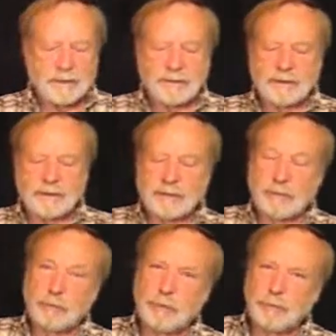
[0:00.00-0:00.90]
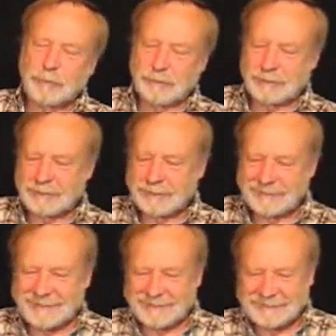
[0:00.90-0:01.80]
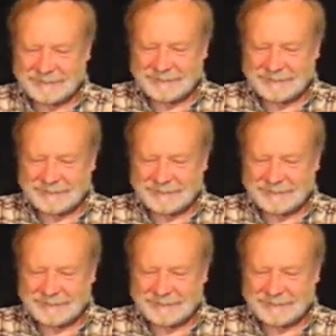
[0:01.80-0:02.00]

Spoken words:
There we are. Whoo! Huh?